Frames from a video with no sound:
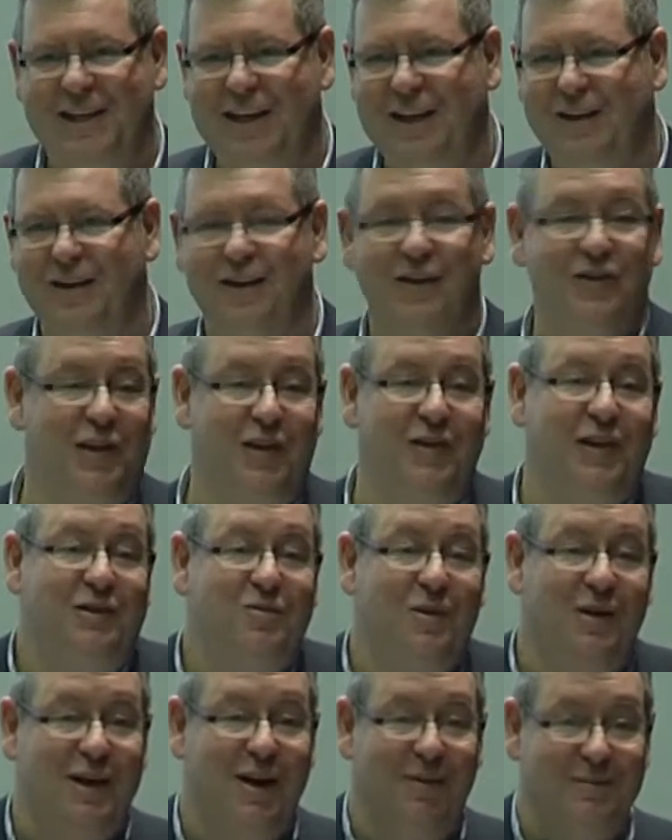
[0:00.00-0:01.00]
either, so this
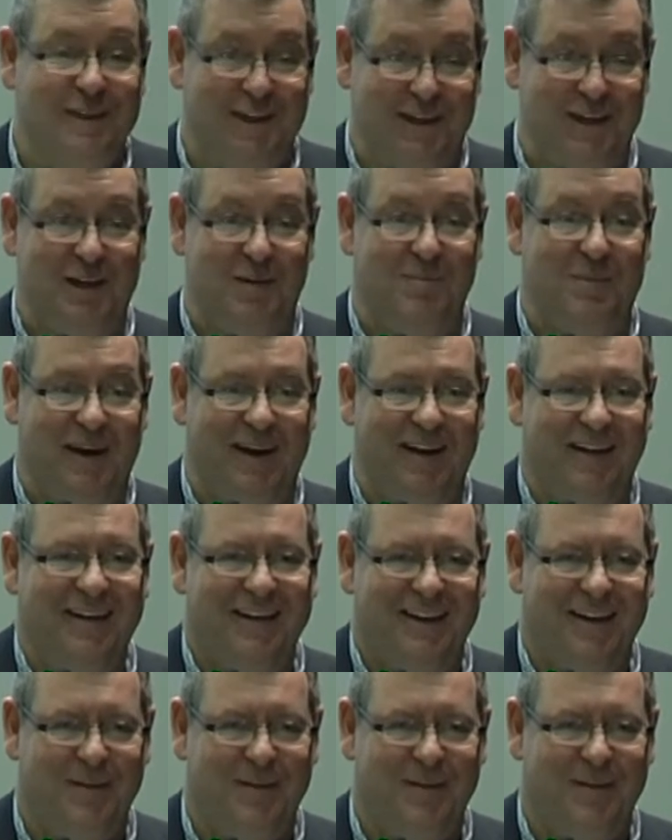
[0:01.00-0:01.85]
one comes a little bit